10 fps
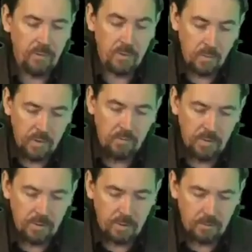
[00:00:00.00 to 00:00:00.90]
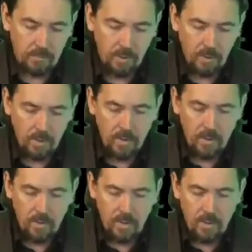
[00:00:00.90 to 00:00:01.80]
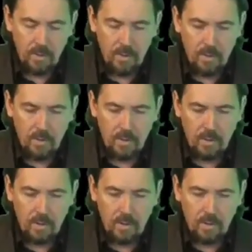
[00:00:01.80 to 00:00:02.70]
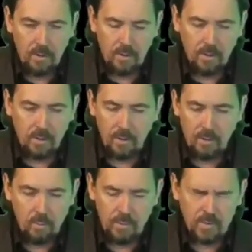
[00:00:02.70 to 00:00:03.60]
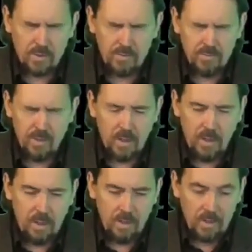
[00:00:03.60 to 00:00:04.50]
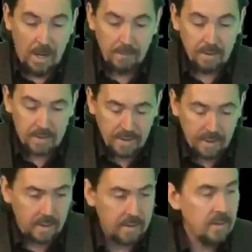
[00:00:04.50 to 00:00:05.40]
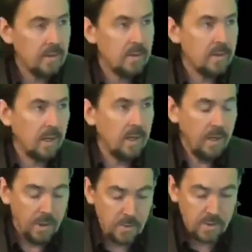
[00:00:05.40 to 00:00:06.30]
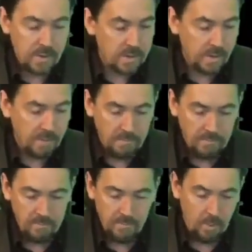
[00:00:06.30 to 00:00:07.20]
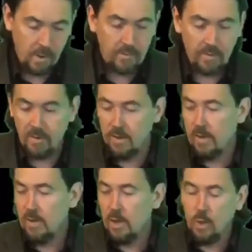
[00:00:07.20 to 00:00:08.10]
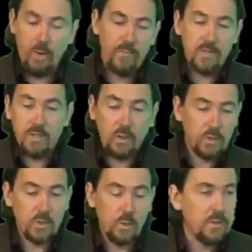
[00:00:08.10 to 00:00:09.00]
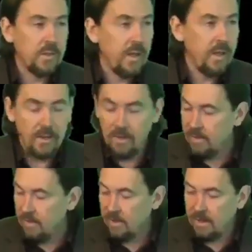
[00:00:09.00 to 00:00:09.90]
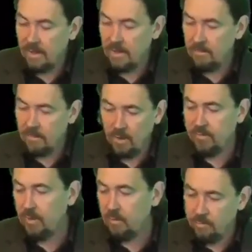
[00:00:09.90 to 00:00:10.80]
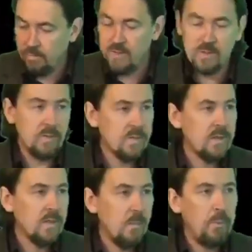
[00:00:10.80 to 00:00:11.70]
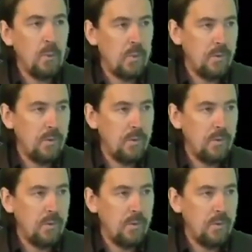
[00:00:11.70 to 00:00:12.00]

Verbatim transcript: so many things. When you read them, uh, you think it's happening today. They're clearly using the same whoever oh, whoever's in control today yeah. um, are following principles in that